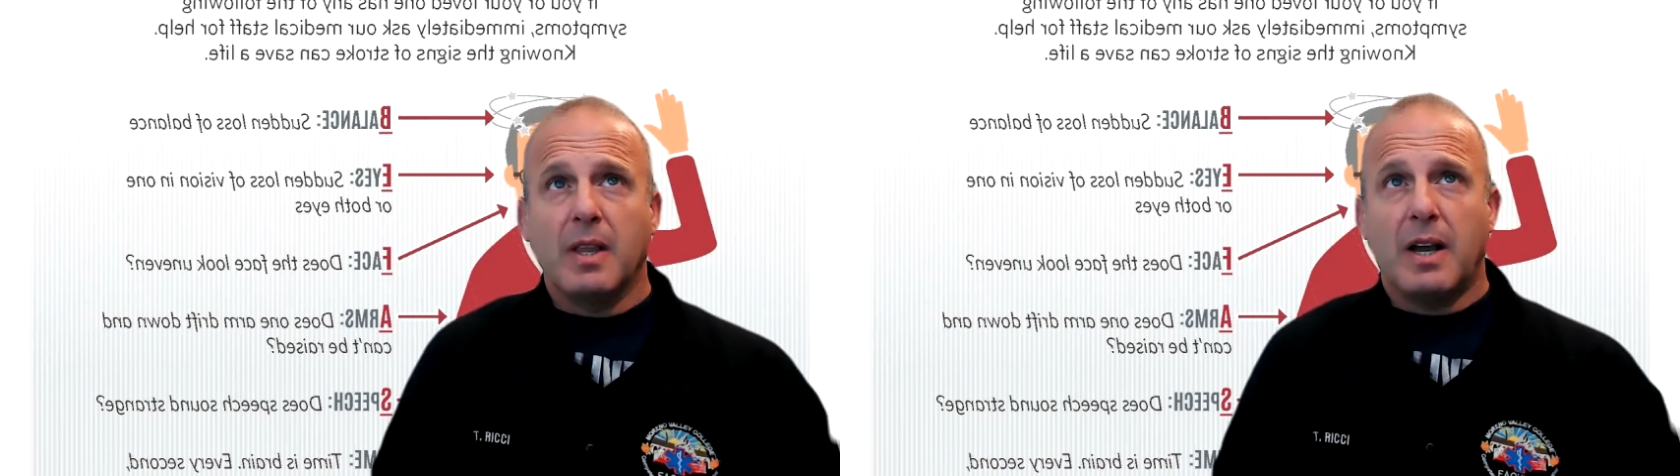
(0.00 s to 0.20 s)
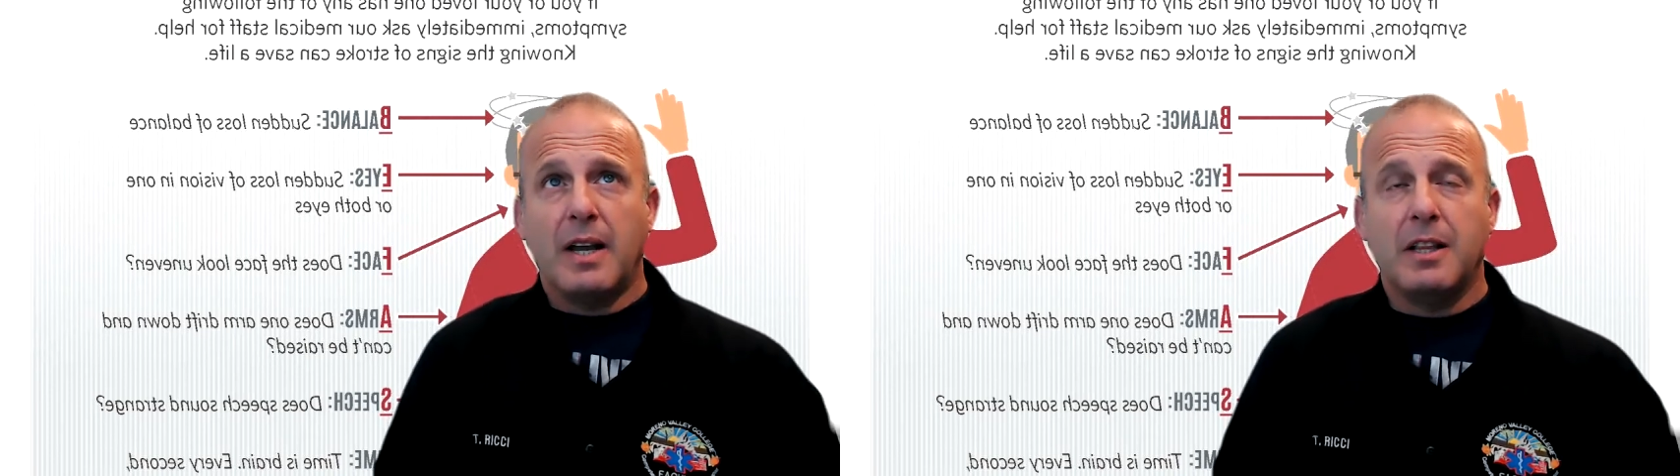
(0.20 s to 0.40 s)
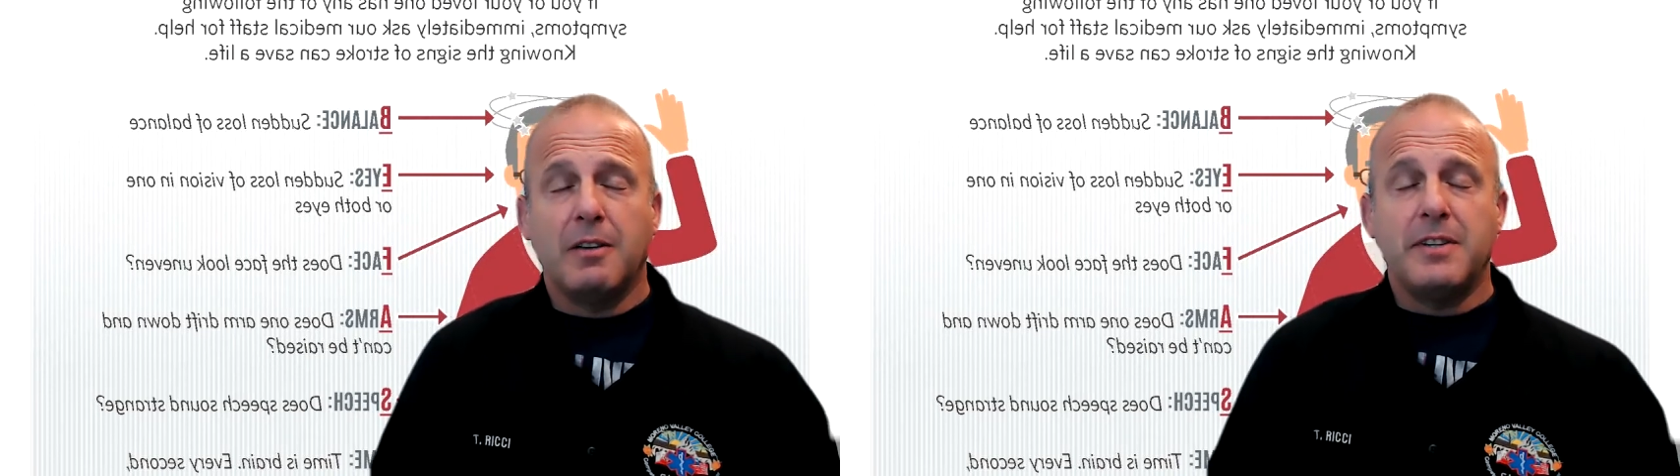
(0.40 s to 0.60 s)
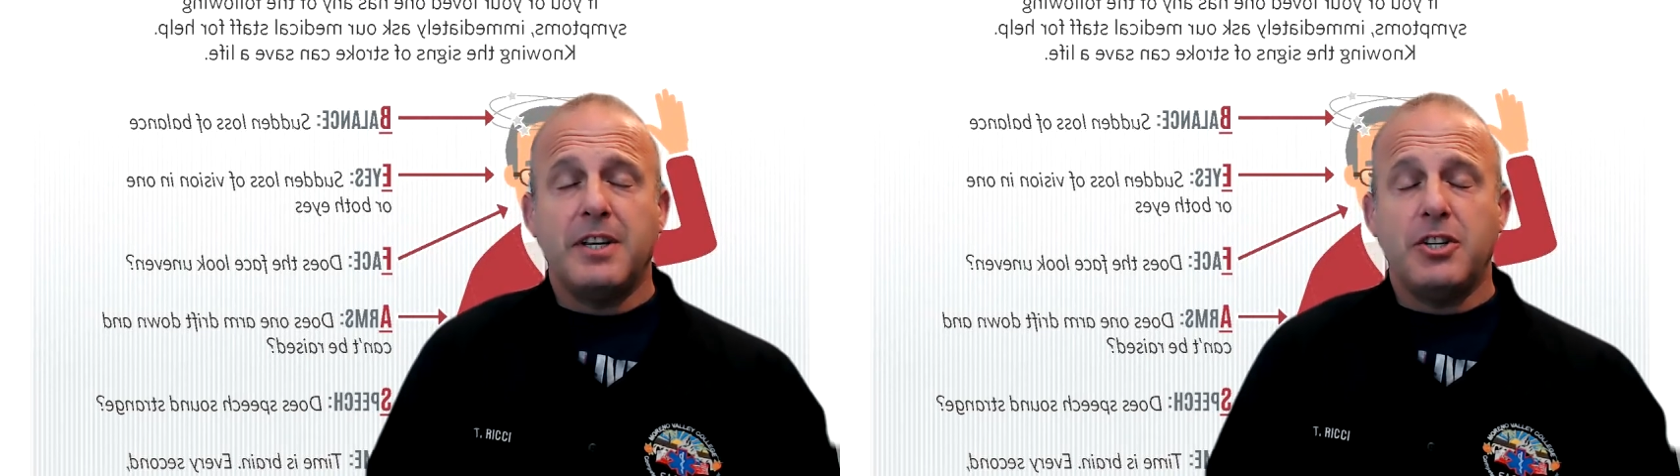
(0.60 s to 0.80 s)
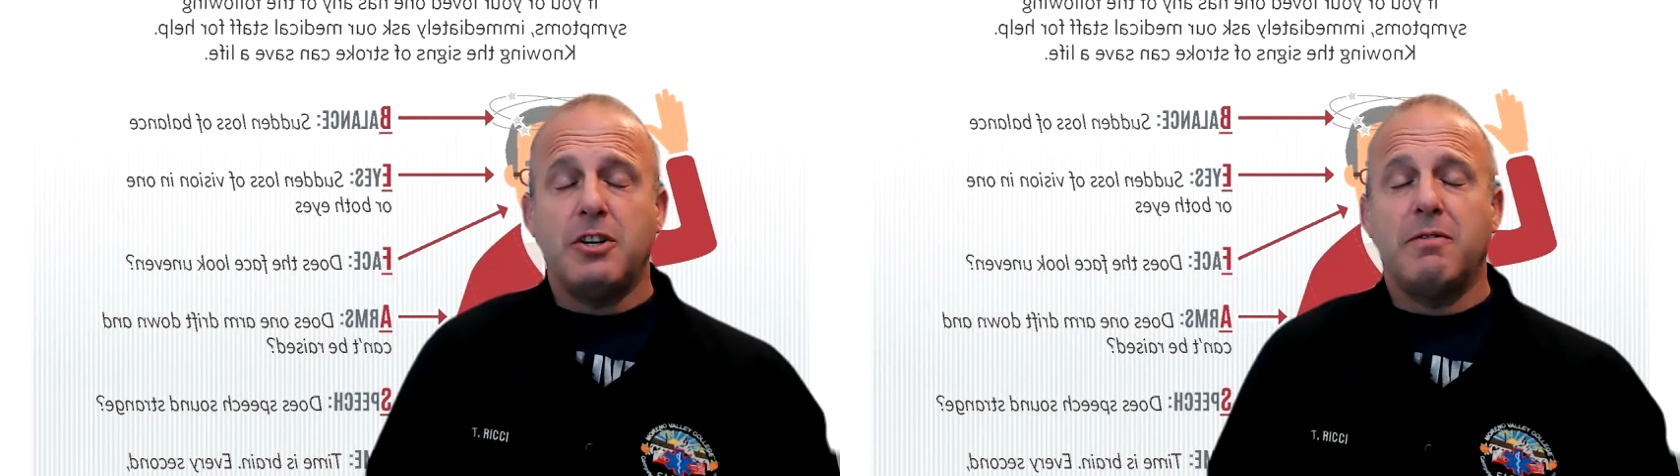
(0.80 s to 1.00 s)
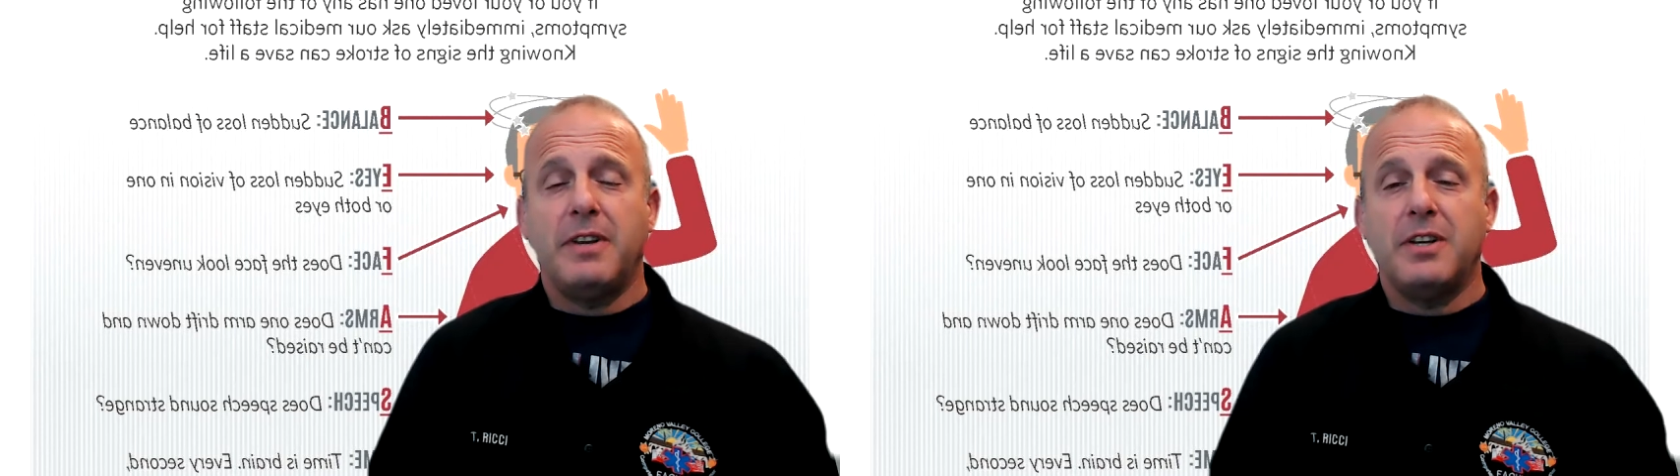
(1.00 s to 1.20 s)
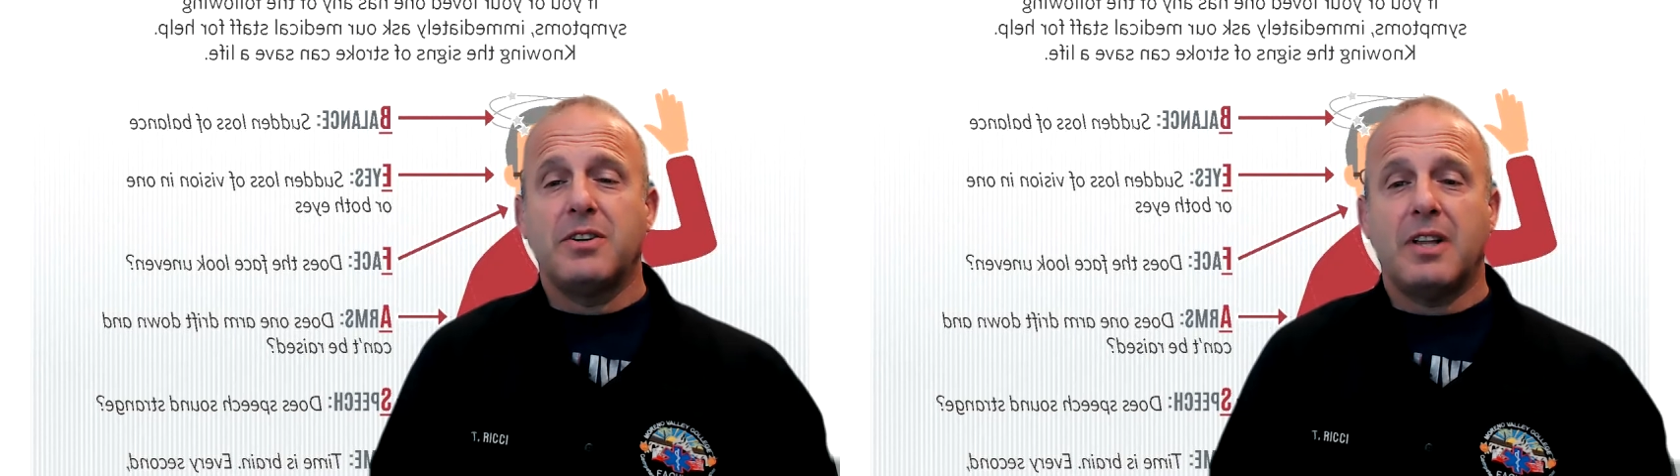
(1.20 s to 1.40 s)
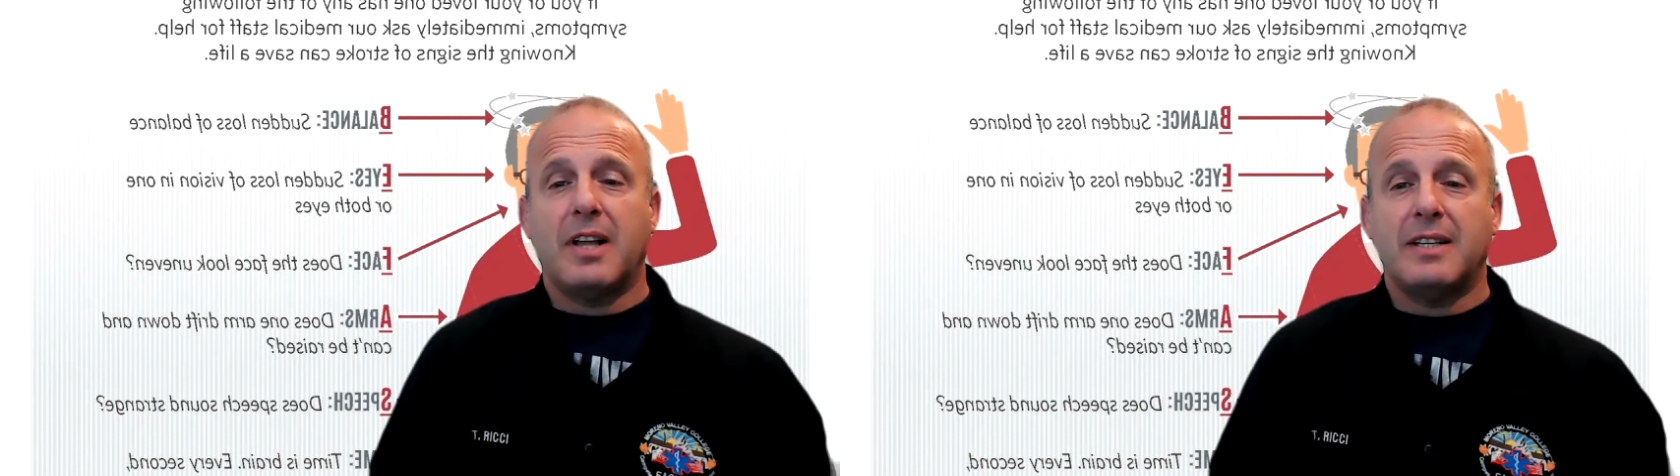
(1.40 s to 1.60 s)
I love teaching video
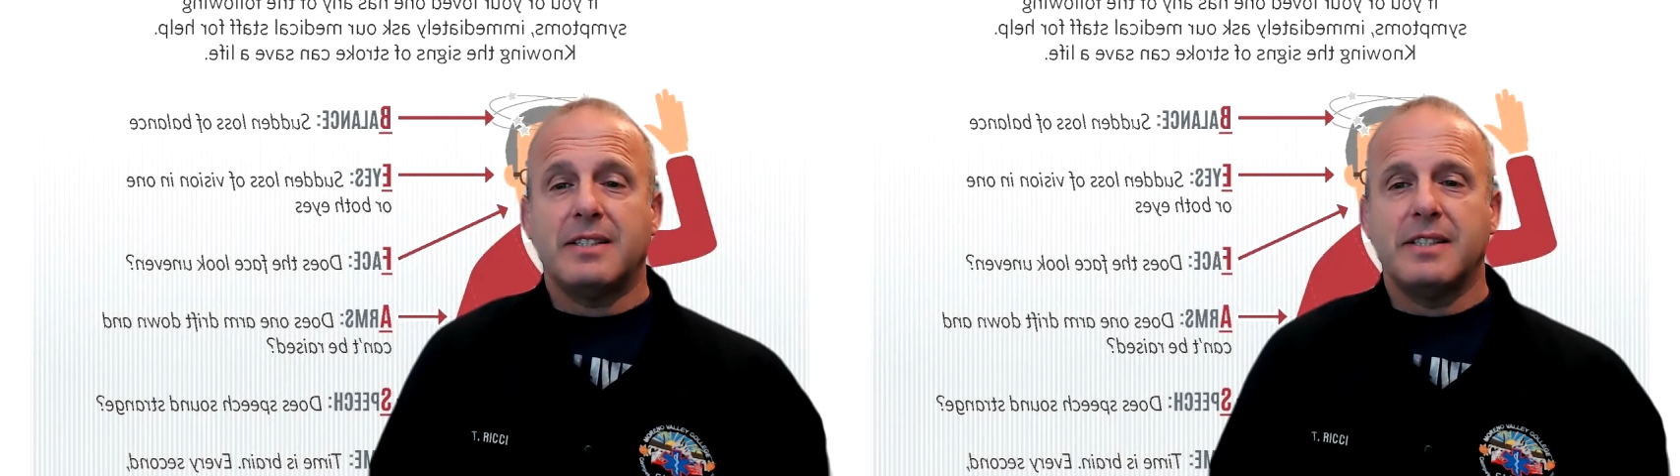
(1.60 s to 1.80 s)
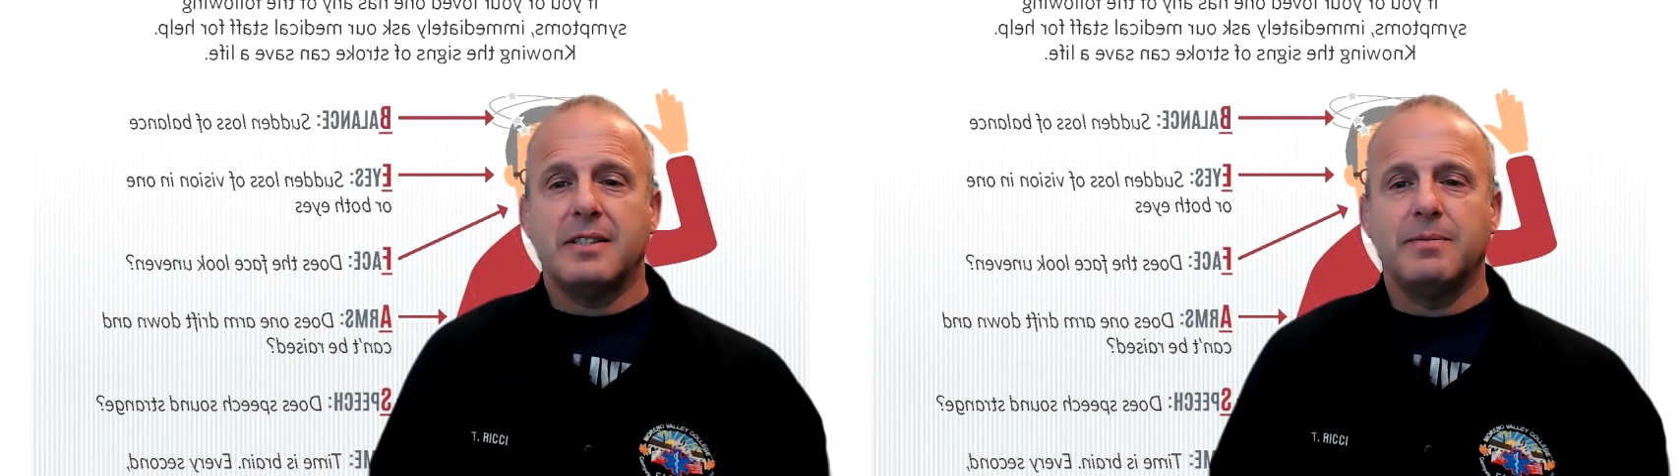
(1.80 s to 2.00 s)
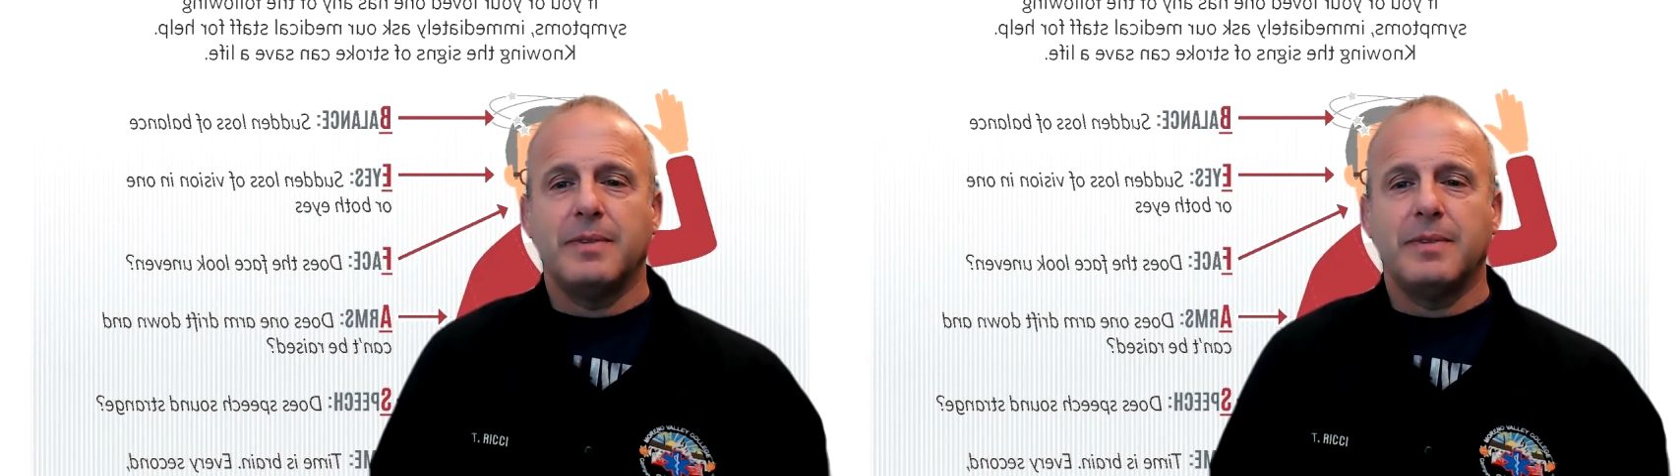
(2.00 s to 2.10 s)
classes.